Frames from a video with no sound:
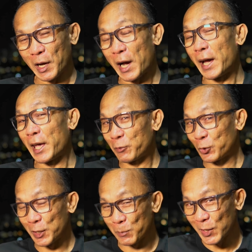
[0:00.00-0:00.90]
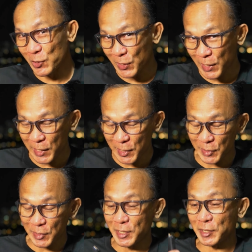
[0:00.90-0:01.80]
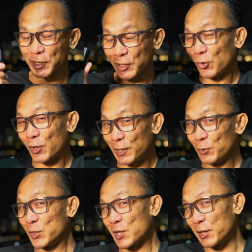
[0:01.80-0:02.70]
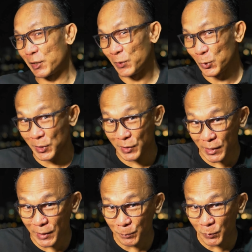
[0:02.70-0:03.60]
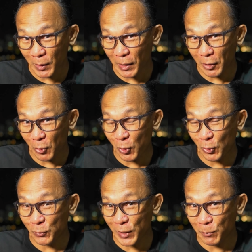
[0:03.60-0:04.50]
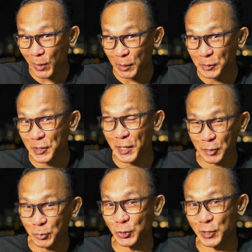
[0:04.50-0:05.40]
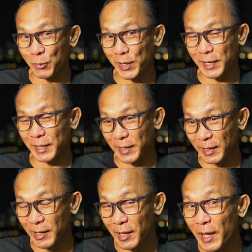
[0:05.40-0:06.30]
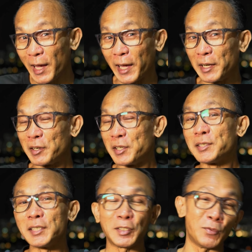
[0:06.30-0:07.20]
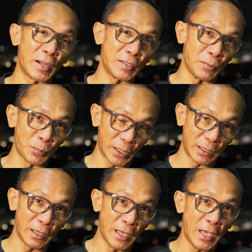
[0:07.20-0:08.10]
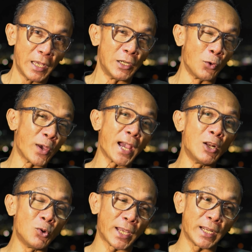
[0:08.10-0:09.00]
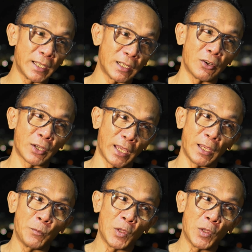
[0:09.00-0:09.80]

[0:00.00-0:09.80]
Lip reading: I have already mentioned that this is the third dongle which I reviewed this year, and all of them are CS43198. And the reason is very simple. The way I look at it, okay,